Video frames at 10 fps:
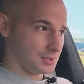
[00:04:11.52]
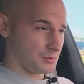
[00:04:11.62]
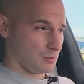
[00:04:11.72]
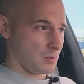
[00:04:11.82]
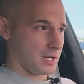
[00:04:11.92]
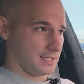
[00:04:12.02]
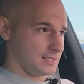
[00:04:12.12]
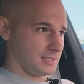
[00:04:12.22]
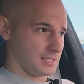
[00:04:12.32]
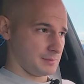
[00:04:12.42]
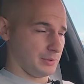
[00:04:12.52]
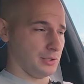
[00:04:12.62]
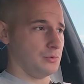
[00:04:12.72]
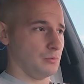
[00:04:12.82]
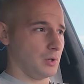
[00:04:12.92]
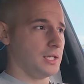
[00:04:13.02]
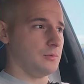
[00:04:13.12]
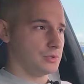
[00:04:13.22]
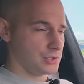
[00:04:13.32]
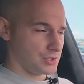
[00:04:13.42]
is white, it's balloon white,
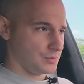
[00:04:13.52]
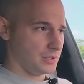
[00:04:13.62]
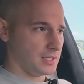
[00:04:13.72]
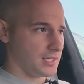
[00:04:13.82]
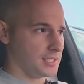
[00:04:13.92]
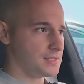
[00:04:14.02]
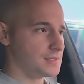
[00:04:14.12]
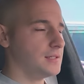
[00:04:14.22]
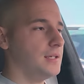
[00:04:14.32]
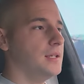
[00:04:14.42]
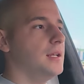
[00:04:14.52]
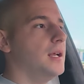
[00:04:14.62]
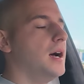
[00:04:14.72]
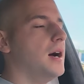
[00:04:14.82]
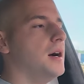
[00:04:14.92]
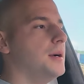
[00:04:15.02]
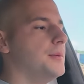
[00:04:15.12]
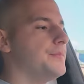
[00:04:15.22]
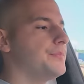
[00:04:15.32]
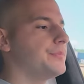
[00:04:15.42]
which is really nice.
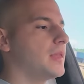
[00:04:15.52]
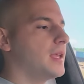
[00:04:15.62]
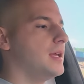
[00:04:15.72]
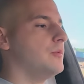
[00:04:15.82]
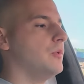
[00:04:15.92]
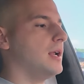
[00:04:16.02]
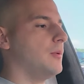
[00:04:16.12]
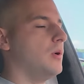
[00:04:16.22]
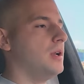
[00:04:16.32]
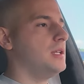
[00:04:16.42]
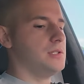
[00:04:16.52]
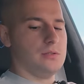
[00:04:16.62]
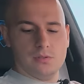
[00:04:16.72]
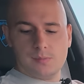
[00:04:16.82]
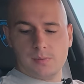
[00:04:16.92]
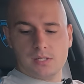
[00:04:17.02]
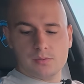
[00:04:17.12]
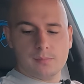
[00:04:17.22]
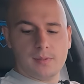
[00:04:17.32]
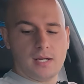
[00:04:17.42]
And what I want to do is,
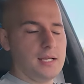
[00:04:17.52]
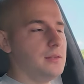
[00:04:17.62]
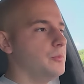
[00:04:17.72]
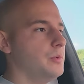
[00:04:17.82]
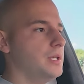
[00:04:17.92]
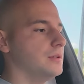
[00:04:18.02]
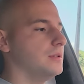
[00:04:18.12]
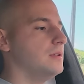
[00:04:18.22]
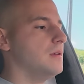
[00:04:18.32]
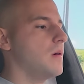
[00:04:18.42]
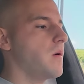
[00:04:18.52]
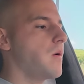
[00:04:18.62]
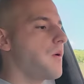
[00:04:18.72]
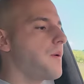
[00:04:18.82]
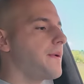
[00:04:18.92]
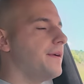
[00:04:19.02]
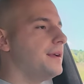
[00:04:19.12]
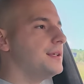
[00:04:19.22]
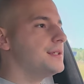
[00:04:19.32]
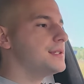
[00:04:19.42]
because we're behind the wheel,
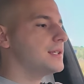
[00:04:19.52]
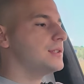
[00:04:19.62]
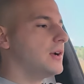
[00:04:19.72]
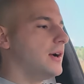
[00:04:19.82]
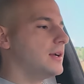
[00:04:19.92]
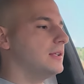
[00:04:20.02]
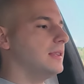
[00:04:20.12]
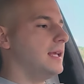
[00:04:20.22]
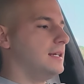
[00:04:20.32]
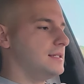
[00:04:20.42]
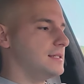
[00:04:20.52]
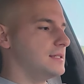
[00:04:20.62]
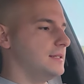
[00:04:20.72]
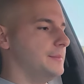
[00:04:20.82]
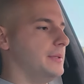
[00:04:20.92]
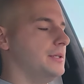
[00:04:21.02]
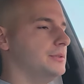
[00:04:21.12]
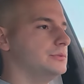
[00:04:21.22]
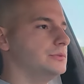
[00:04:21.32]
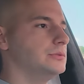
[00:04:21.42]
is talk less
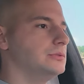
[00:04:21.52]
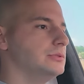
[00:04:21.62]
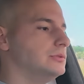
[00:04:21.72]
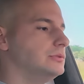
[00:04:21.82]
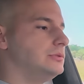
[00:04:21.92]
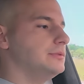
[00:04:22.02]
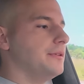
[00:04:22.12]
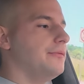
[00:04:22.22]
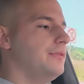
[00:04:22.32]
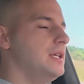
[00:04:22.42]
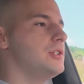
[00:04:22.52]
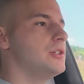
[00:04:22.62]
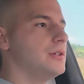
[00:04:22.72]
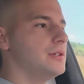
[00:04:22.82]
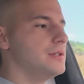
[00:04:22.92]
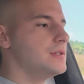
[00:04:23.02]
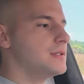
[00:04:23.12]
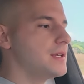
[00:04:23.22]
about the features,